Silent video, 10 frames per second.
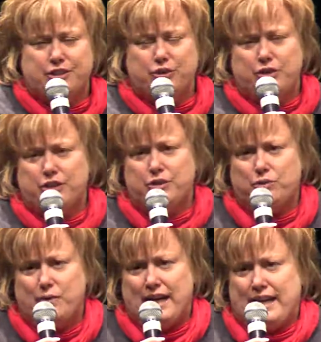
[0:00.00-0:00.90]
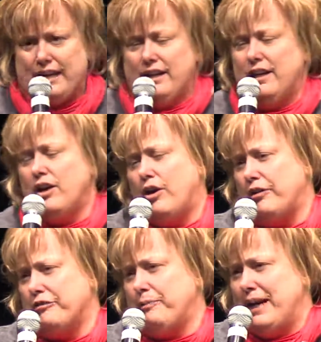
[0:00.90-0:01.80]
traditional way
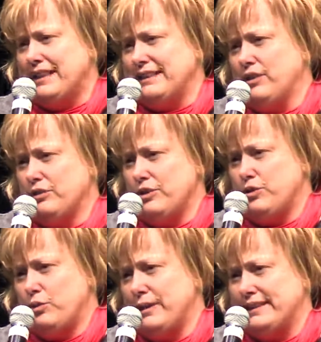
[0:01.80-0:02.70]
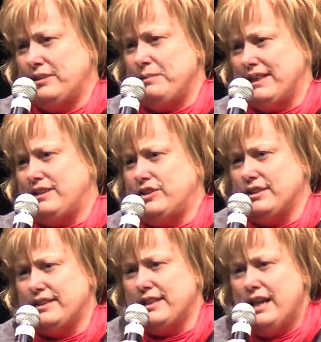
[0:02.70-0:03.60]
of passing on stories and
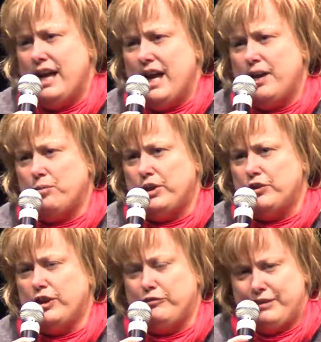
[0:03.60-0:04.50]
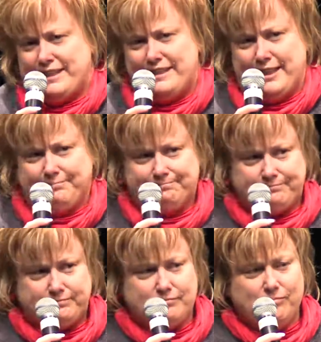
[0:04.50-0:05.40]
messages when you go visiting.
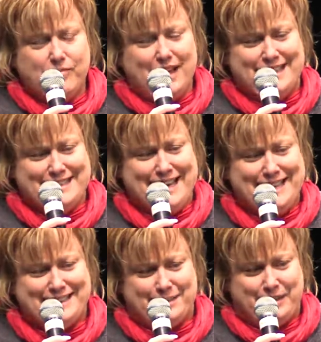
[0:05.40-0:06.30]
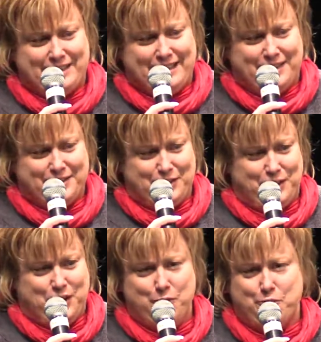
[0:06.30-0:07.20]
And today, to some extent, because I
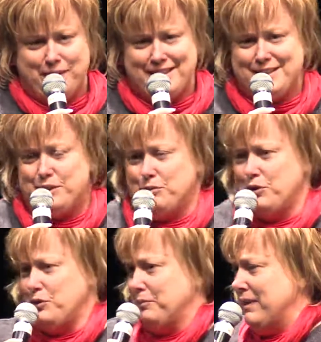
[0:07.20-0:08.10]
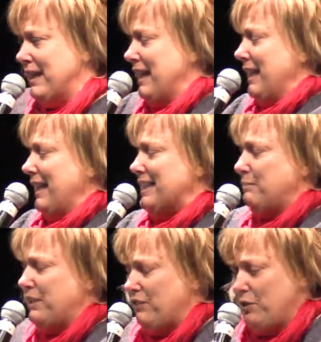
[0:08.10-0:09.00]
don't know everyone that's in the room, is a
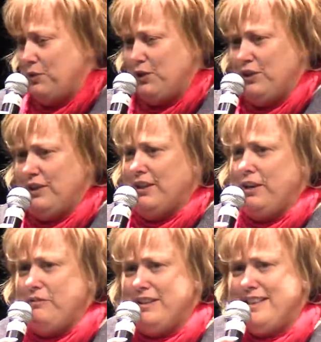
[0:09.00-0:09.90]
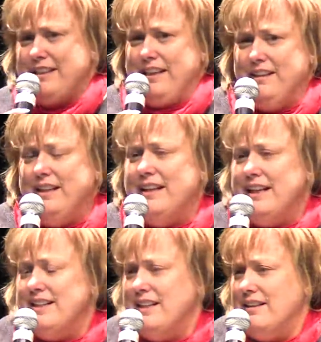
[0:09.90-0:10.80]
bit of an opportunity to go visiting
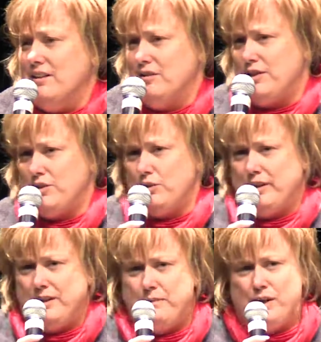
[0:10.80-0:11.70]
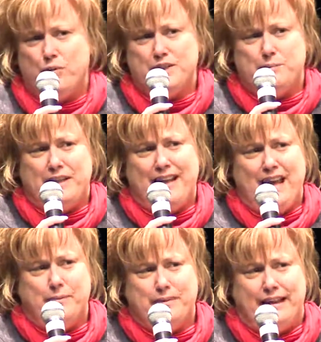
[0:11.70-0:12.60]
and tell a little story about what's been
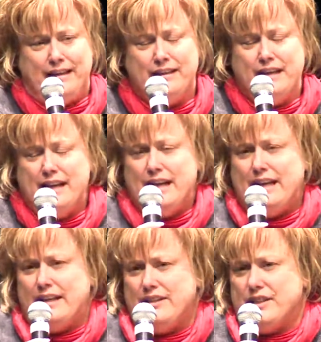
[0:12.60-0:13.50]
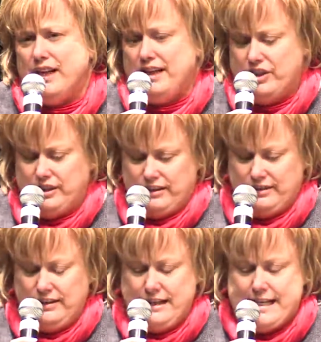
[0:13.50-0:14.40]
happening in
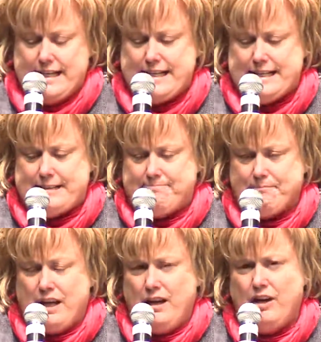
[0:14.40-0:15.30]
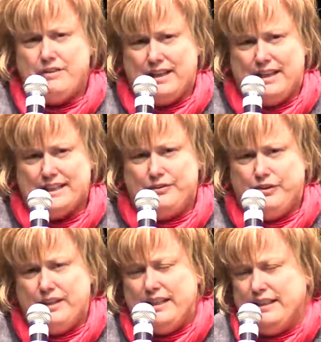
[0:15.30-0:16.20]
education over the last few
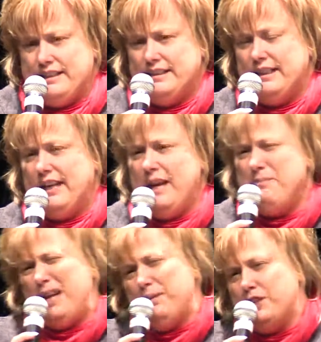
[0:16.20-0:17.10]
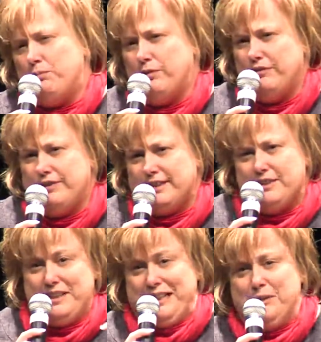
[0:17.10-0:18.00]
years, and maybe to
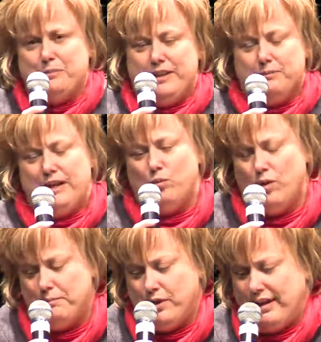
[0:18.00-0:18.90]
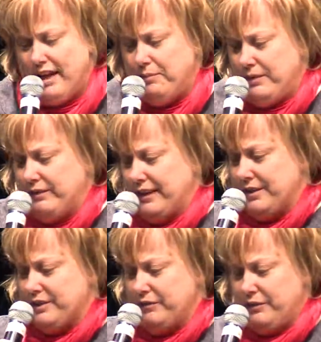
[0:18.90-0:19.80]
prophesise a little bit about what might happen
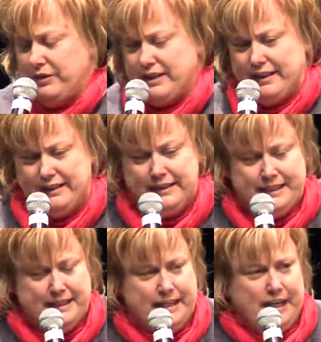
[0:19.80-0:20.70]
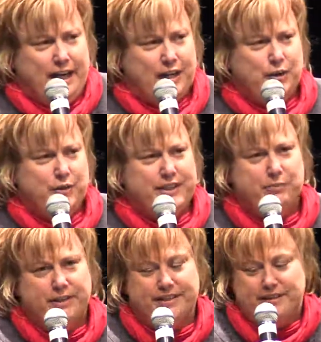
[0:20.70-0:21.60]
into the future. I called this
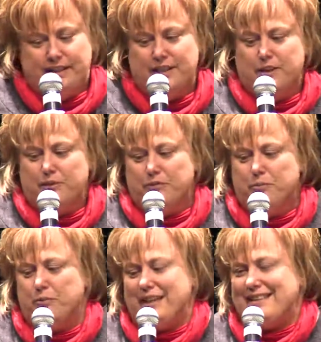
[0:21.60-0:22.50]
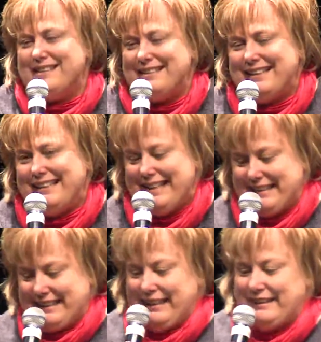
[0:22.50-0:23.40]
presentation From Bricks to Clicks